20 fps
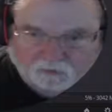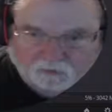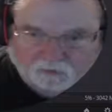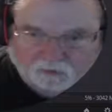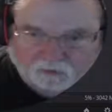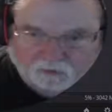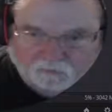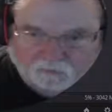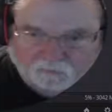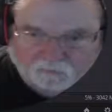
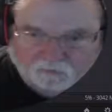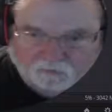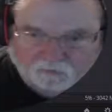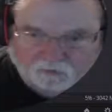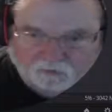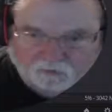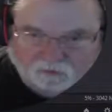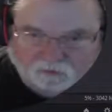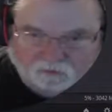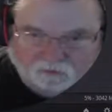and the
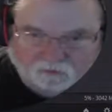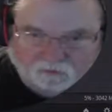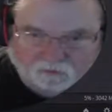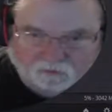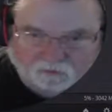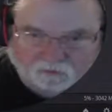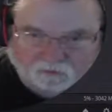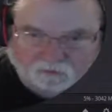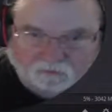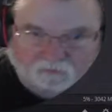Michigan
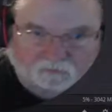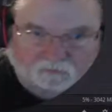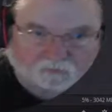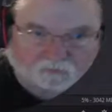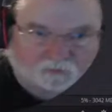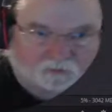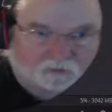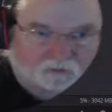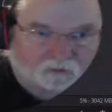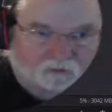area.
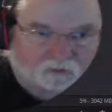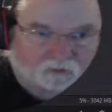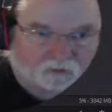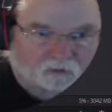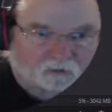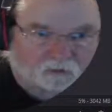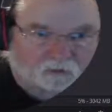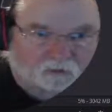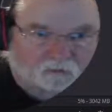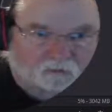
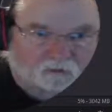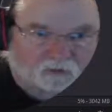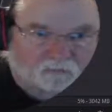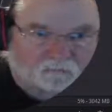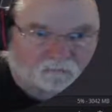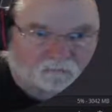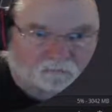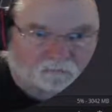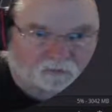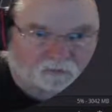I'm going to
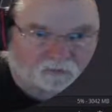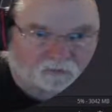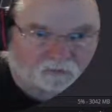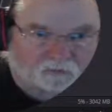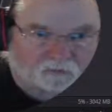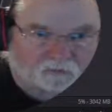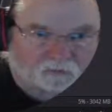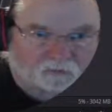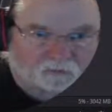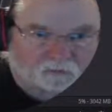grab the
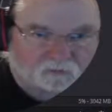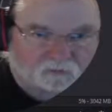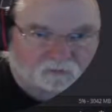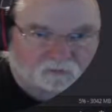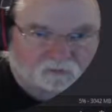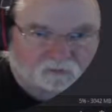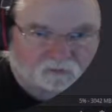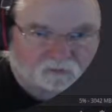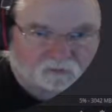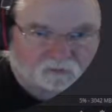bin
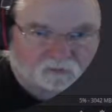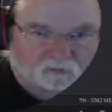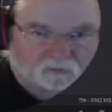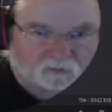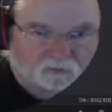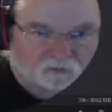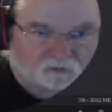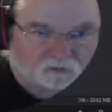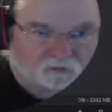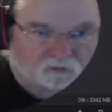
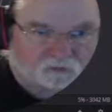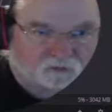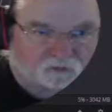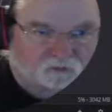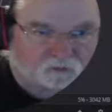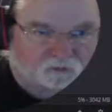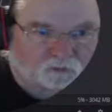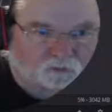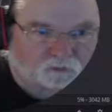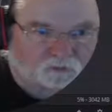
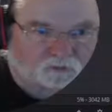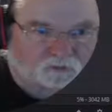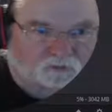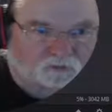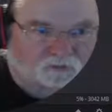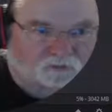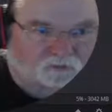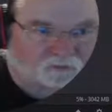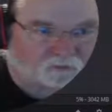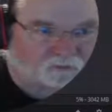tool, which
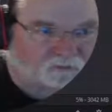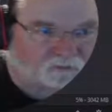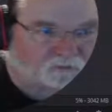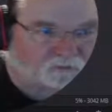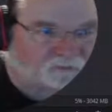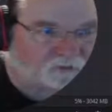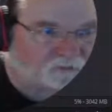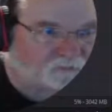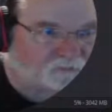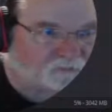is in here
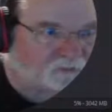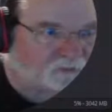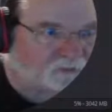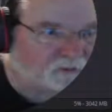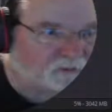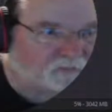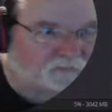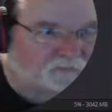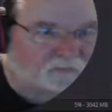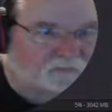
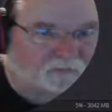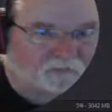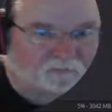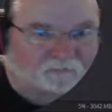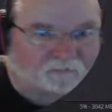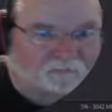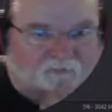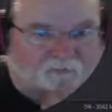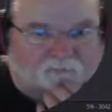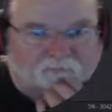somewhere. I
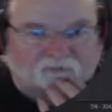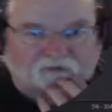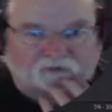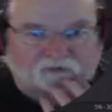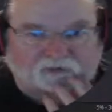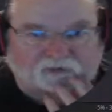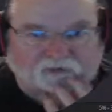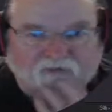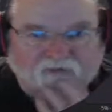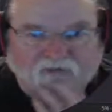don't even
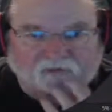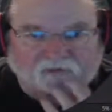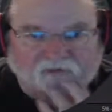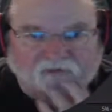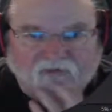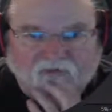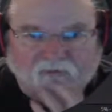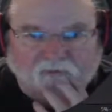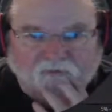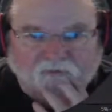see it right
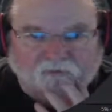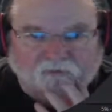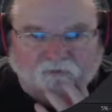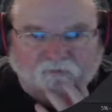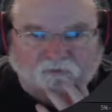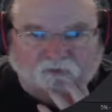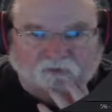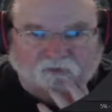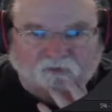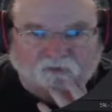now. It's
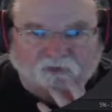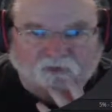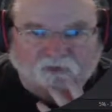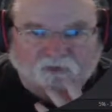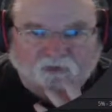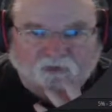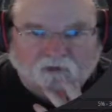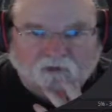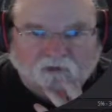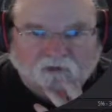over here.
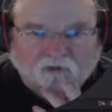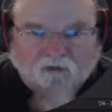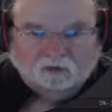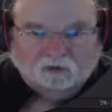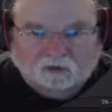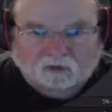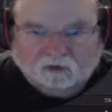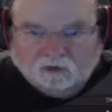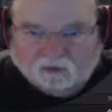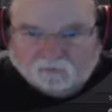
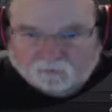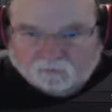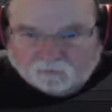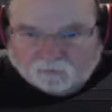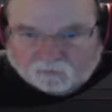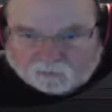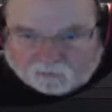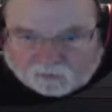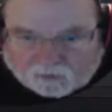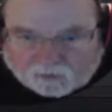I'm
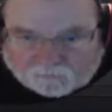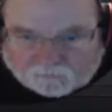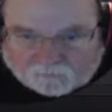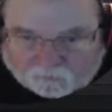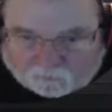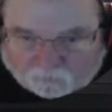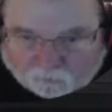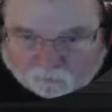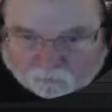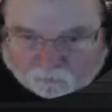going to grab
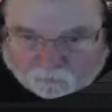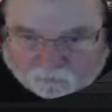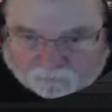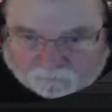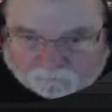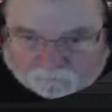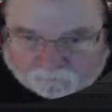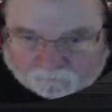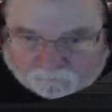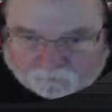the
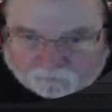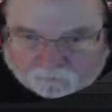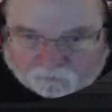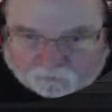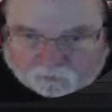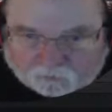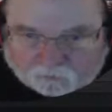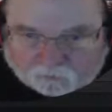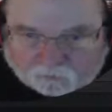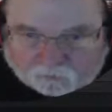point
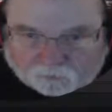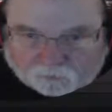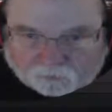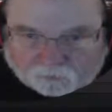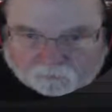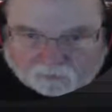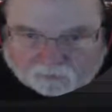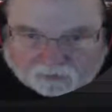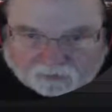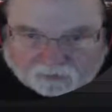to put
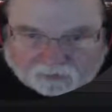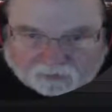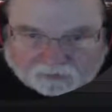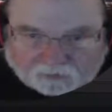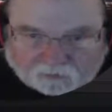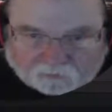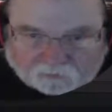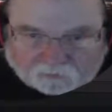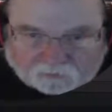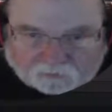my
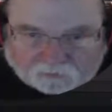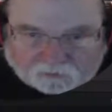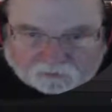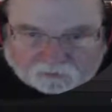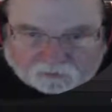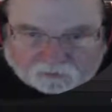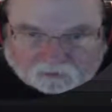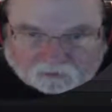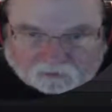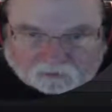angle
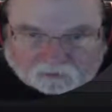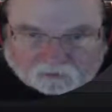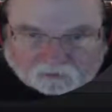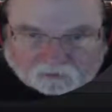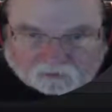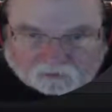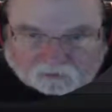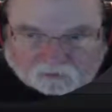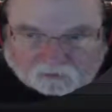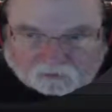in.
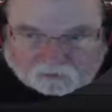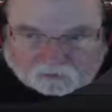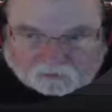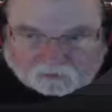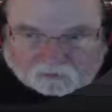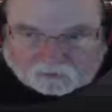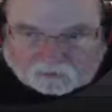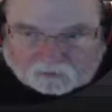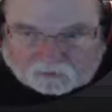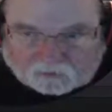
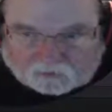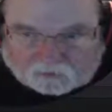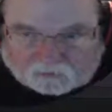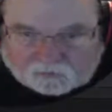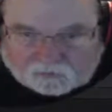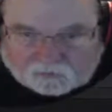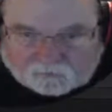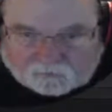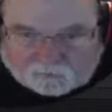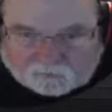
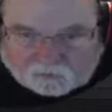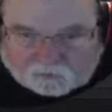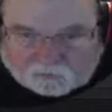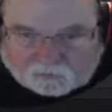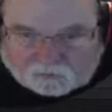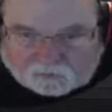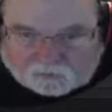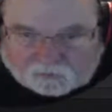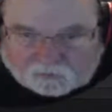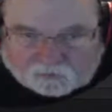Then I'm
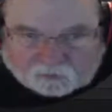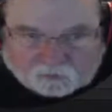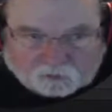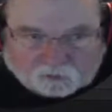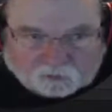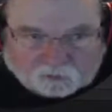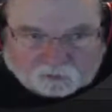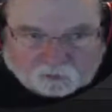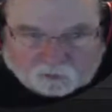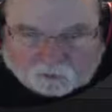going
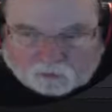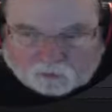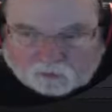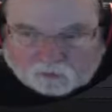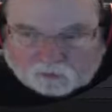to